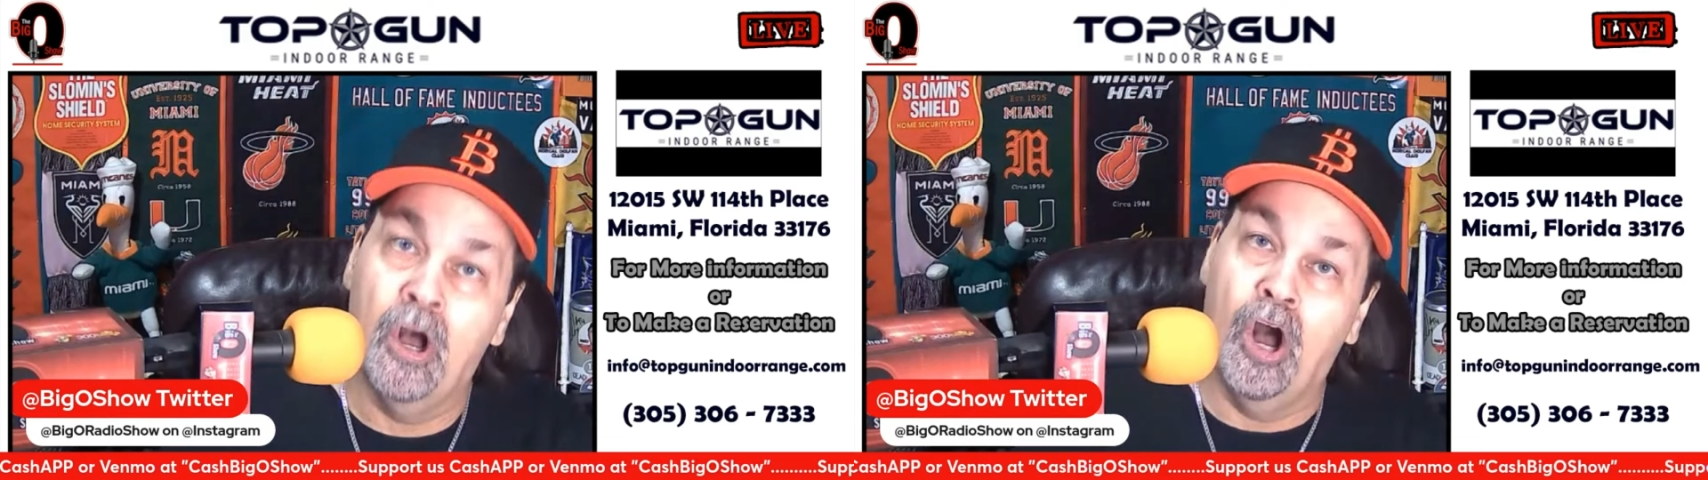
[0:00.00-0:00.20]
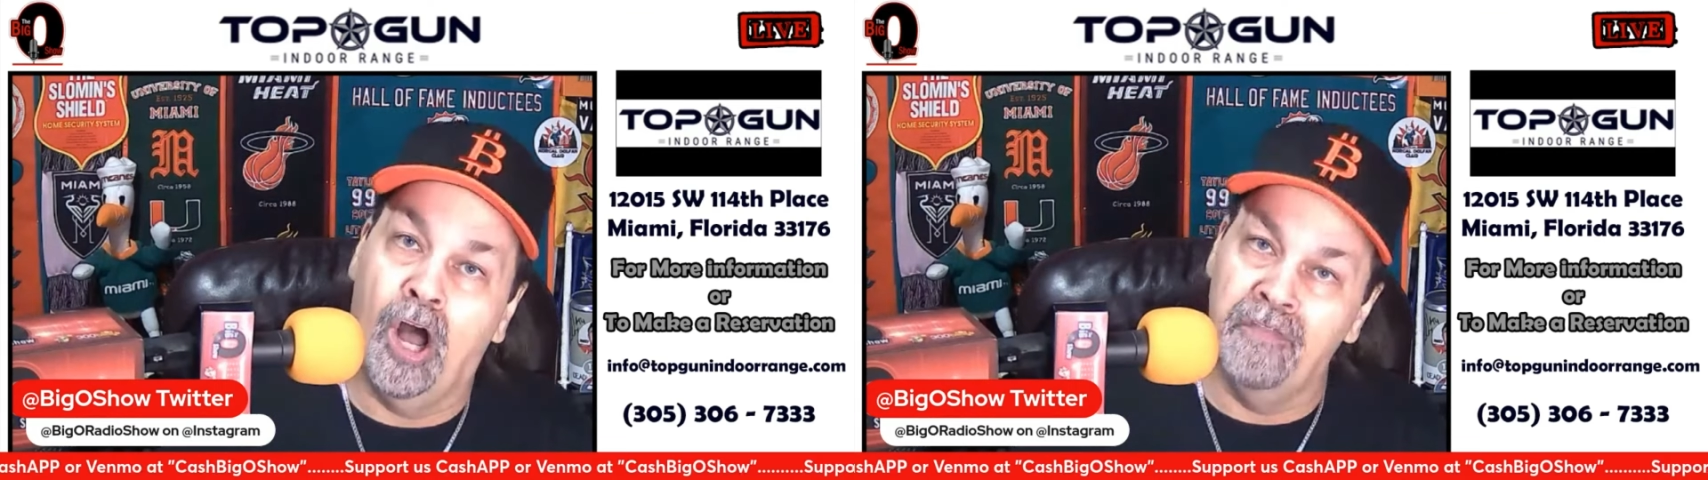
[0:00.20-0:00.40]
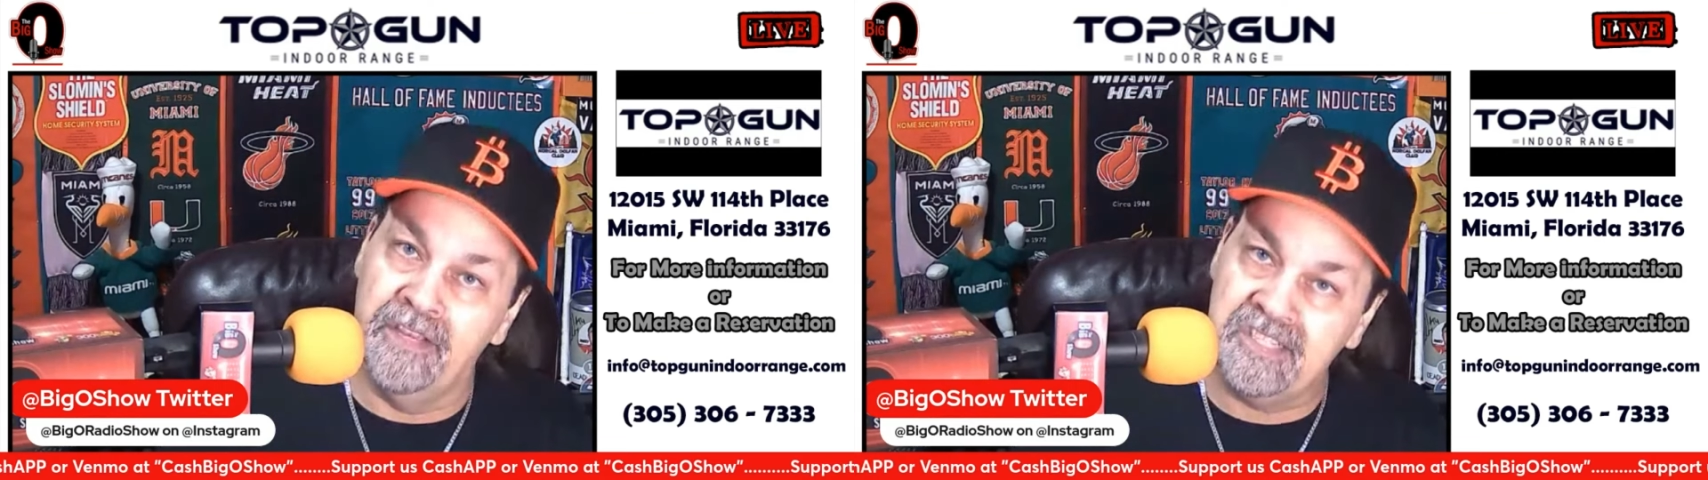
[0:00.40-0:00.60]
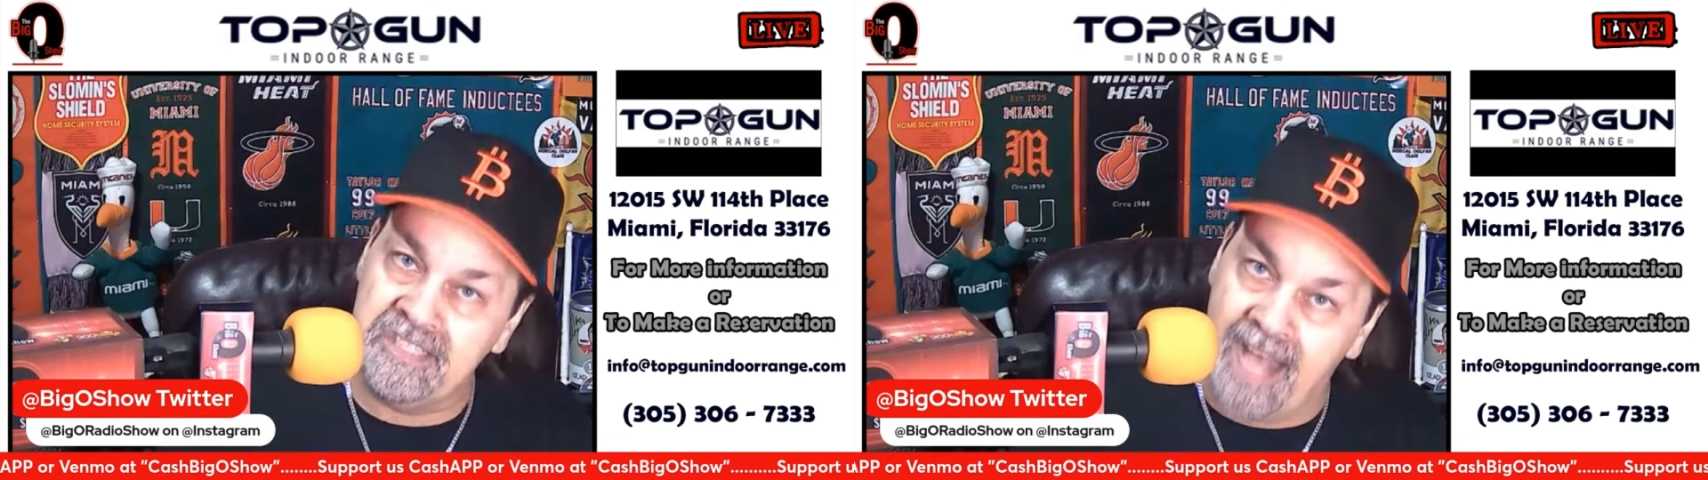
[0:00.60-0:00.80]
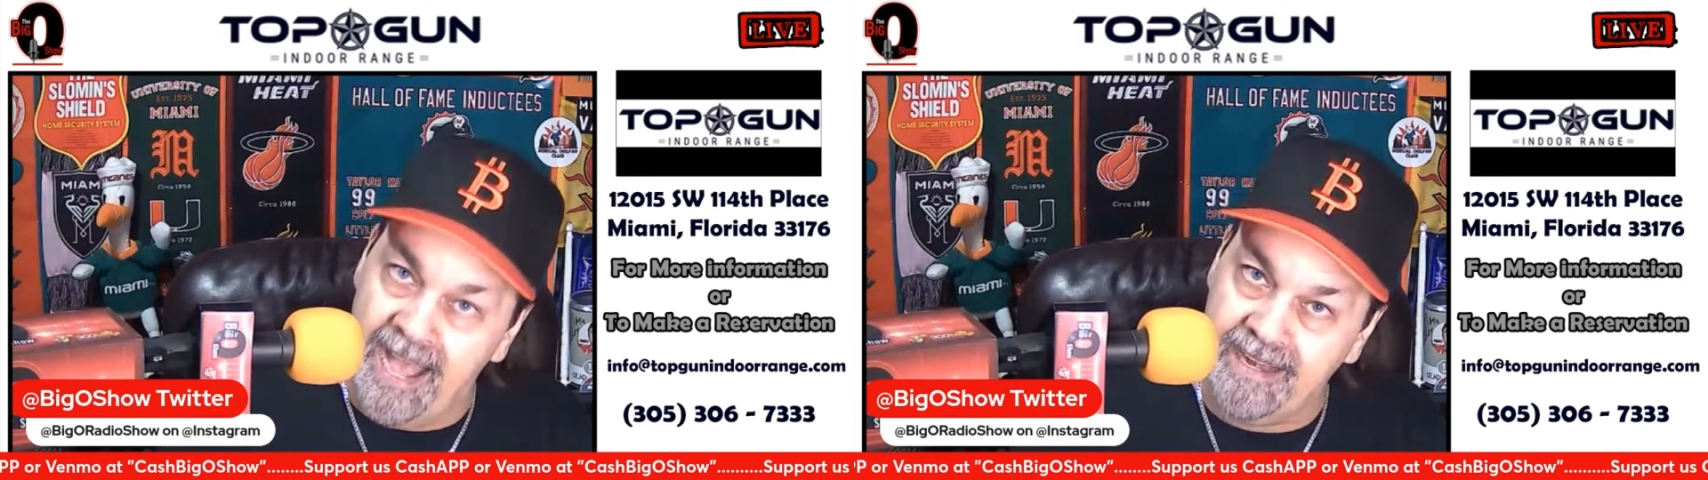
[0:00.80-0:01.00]
on the
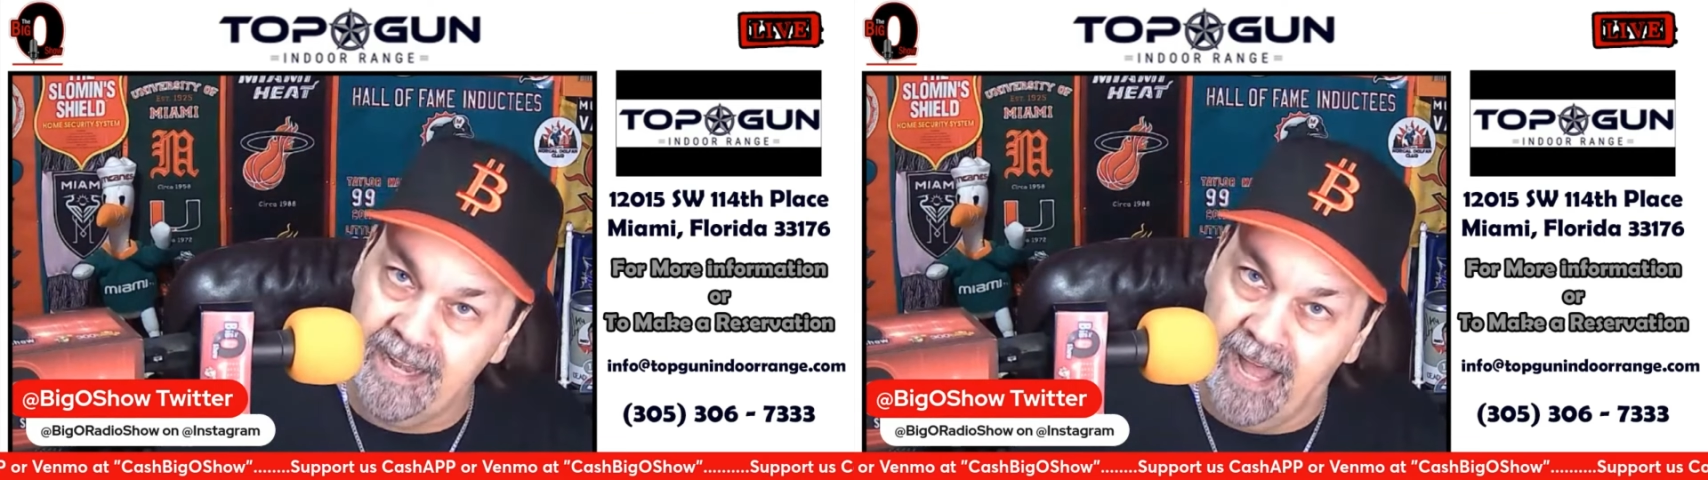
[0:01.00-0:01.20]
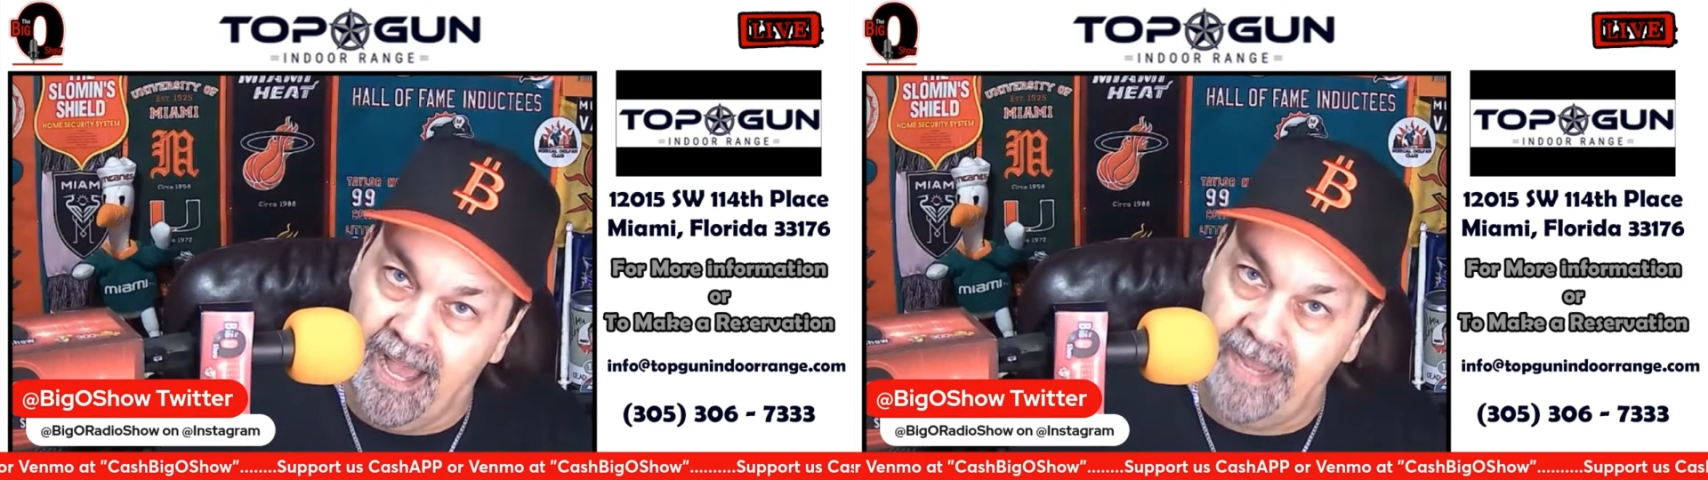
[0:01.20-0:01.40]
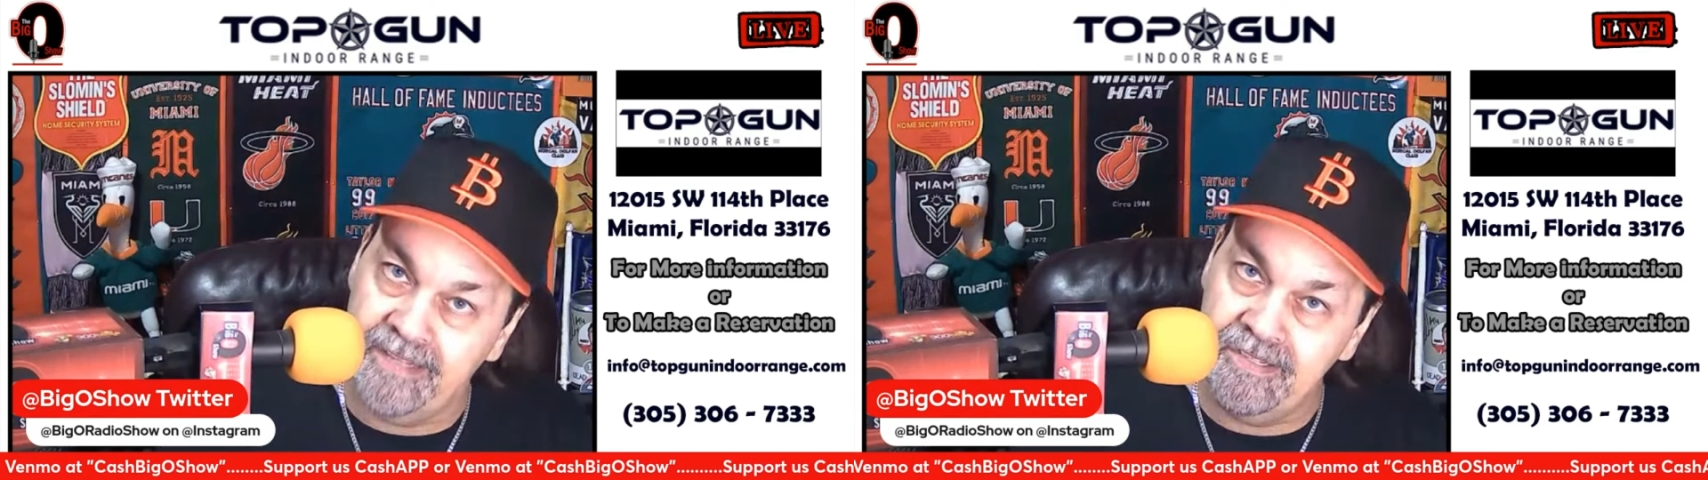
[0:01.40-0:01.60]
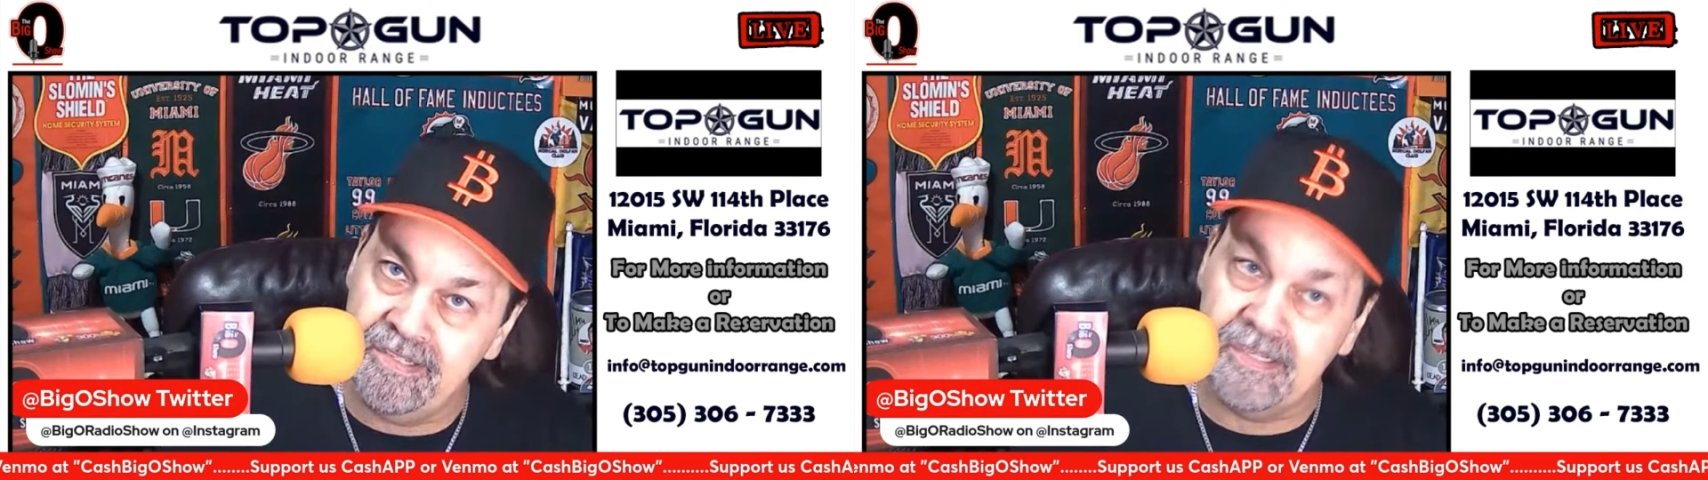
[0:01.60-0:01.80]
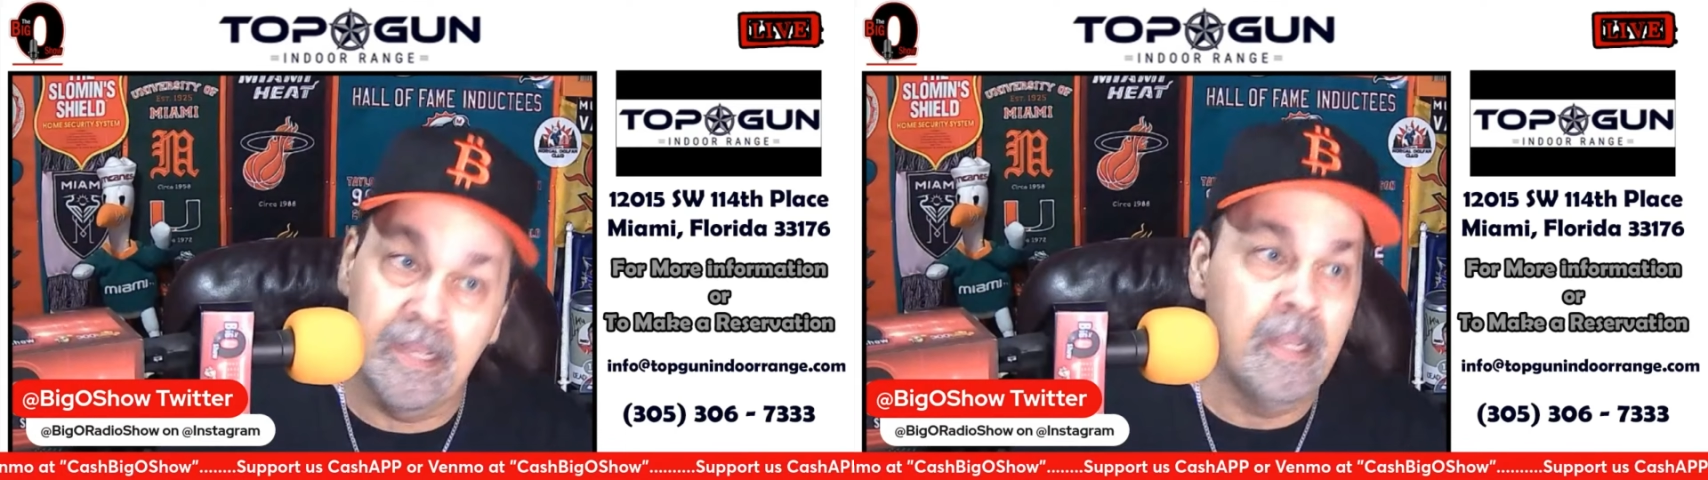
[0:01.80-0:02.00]
sidelines,